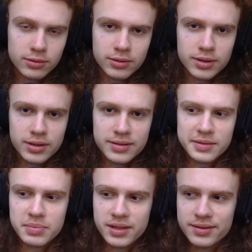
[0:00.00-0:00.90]
or is
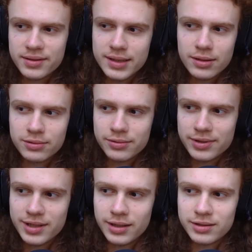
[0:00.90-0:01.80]
it because now
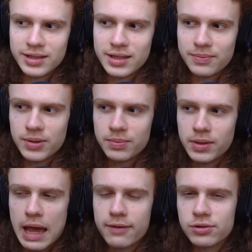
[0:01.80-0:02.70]
suddenly people
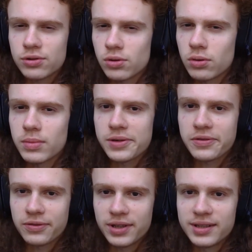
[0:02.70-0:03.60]
have so much
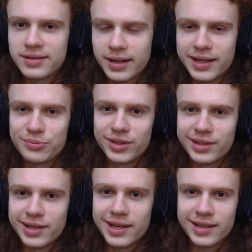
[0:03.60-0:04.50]
free time in
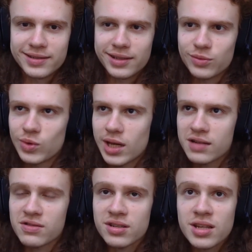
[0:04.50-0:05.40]
their hands that we
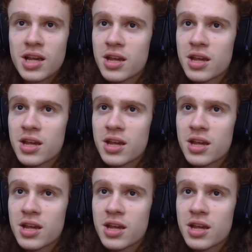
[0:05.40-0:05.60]
have just